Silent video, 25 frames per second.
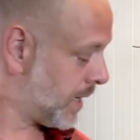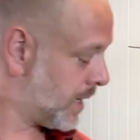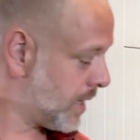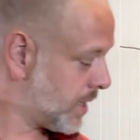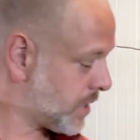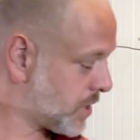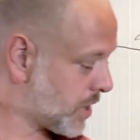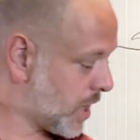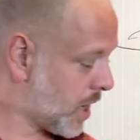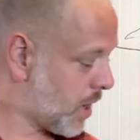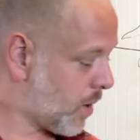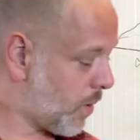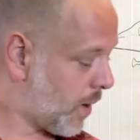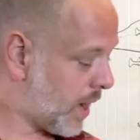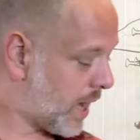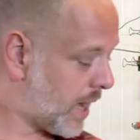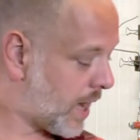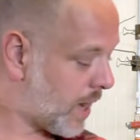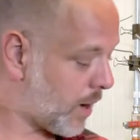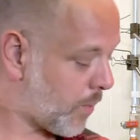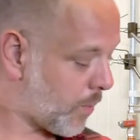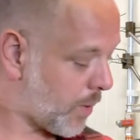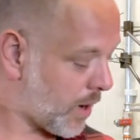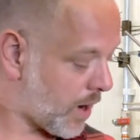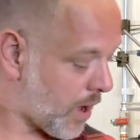So
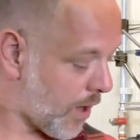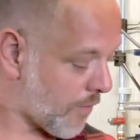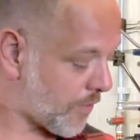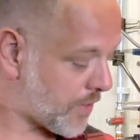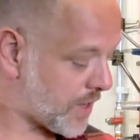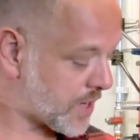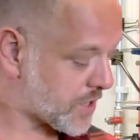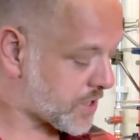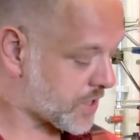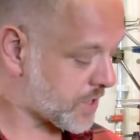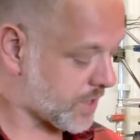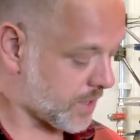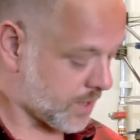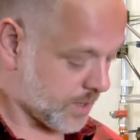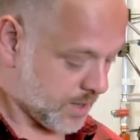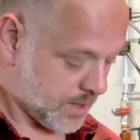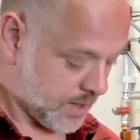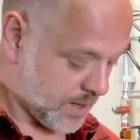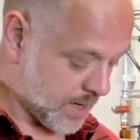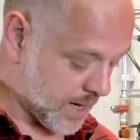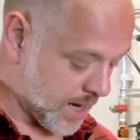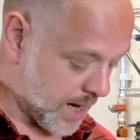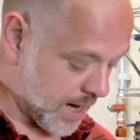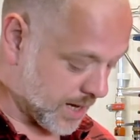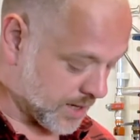uh, we got this,
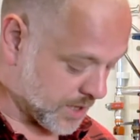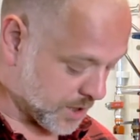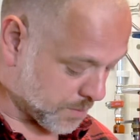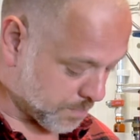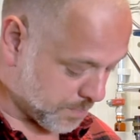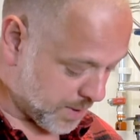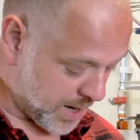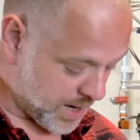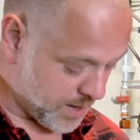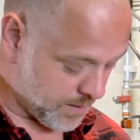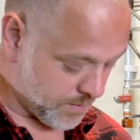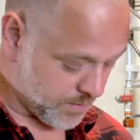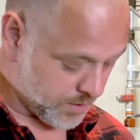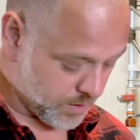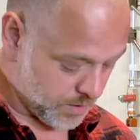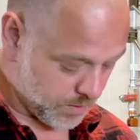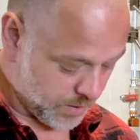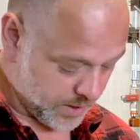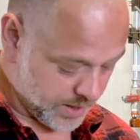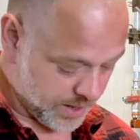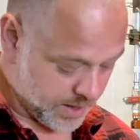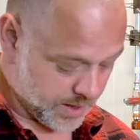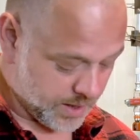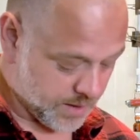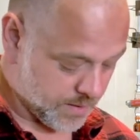uh, this pin
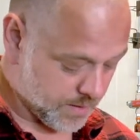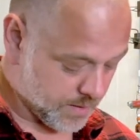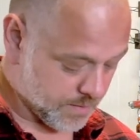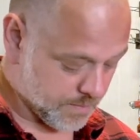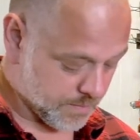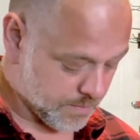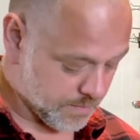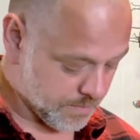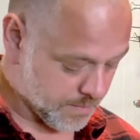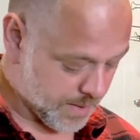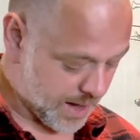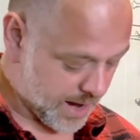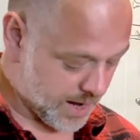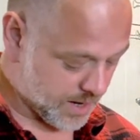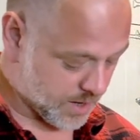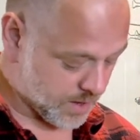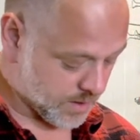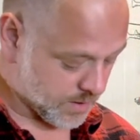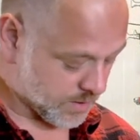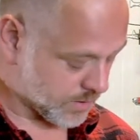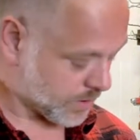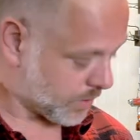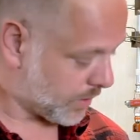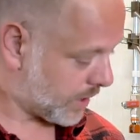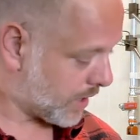newly
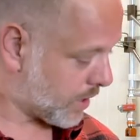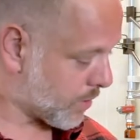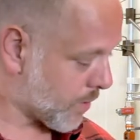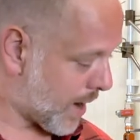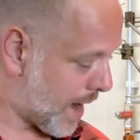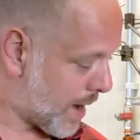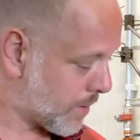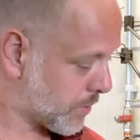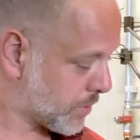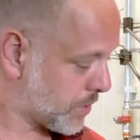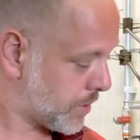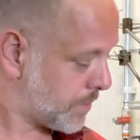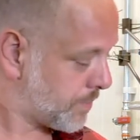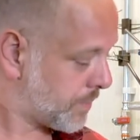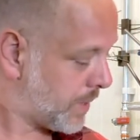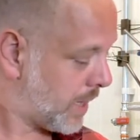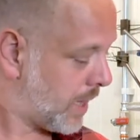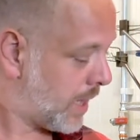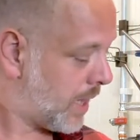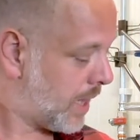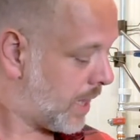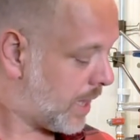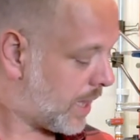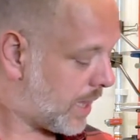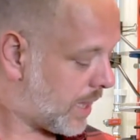made, newly ground
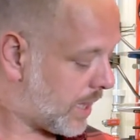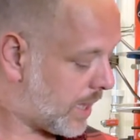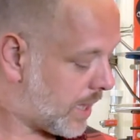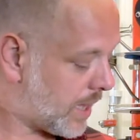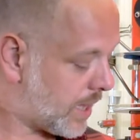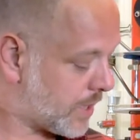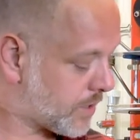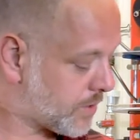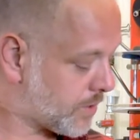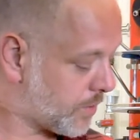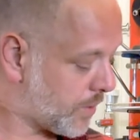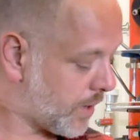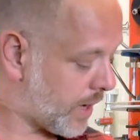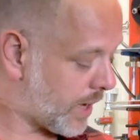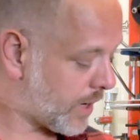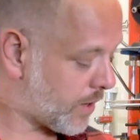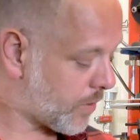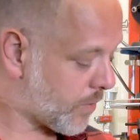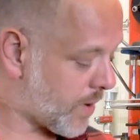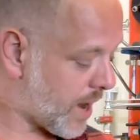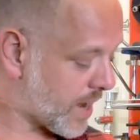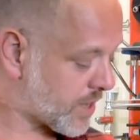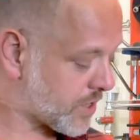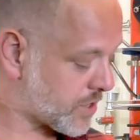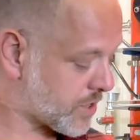uh, to a
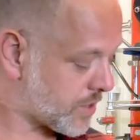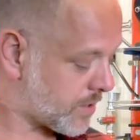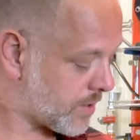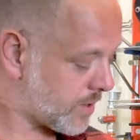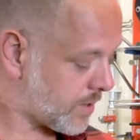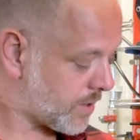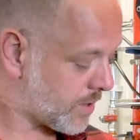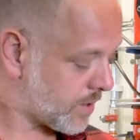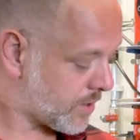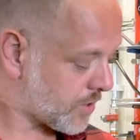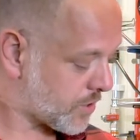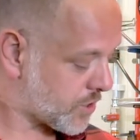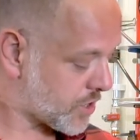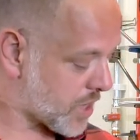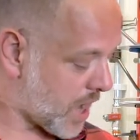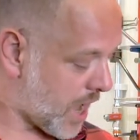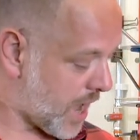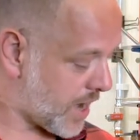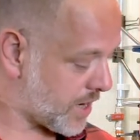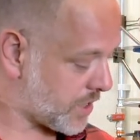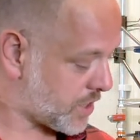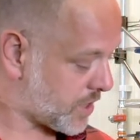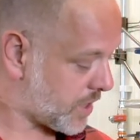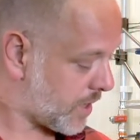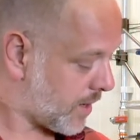correct
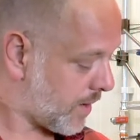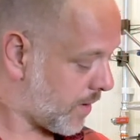size,